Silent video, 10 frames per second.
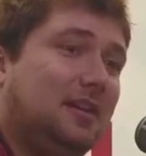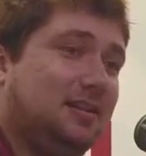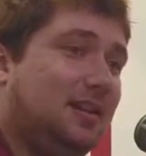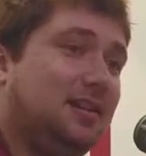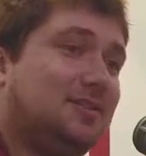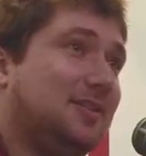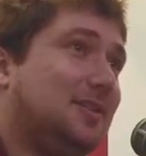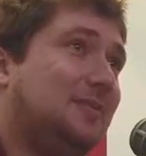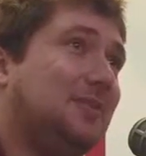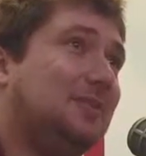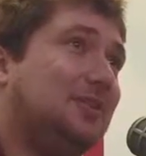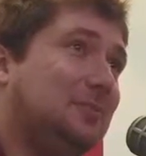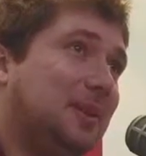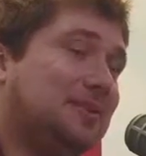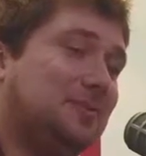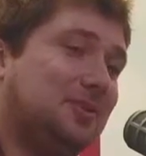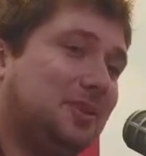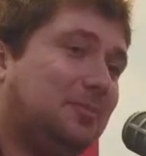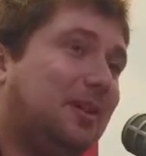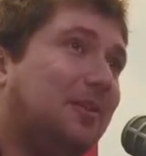yeah, it feels good to make something
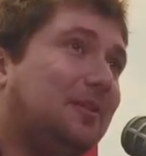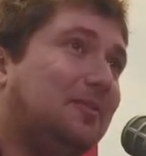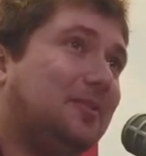that you're proud of